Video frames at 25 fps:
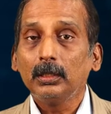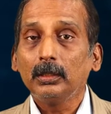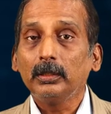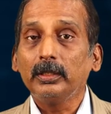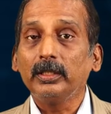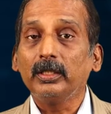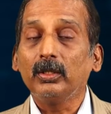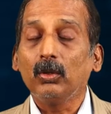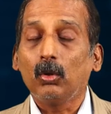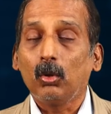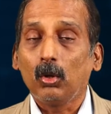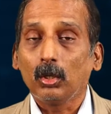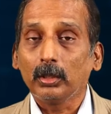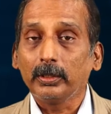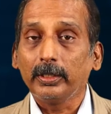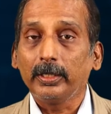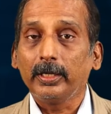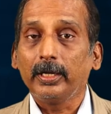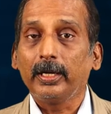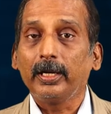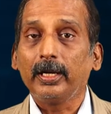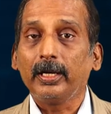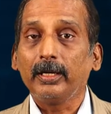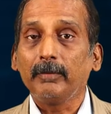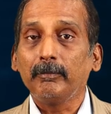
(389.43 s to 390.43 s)
the
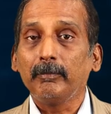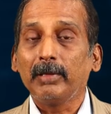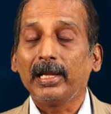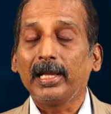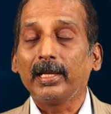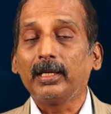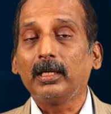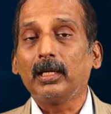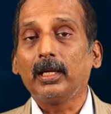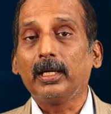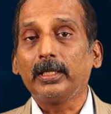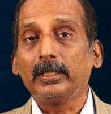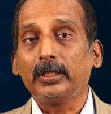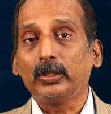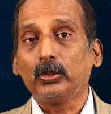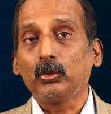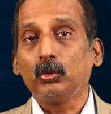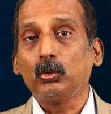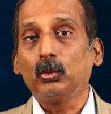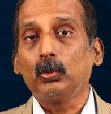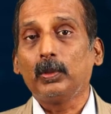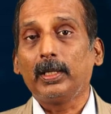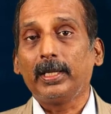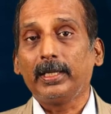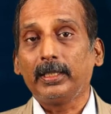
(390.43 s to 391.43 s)
ordinary man like
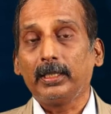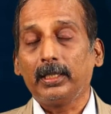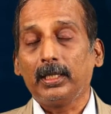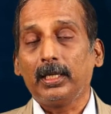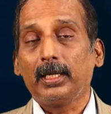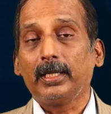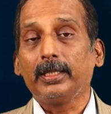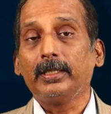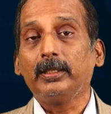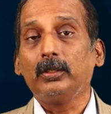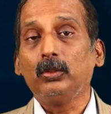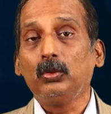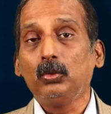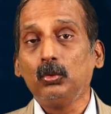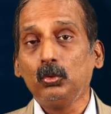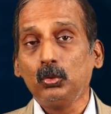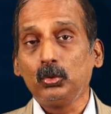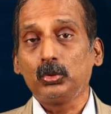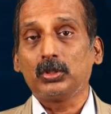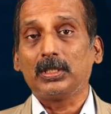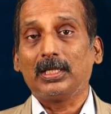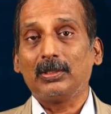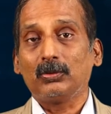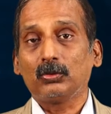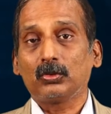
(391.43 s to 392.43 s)
you and I,
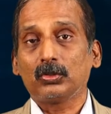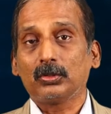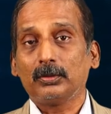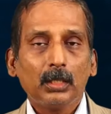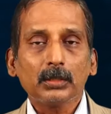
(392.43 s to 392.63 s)
lose out.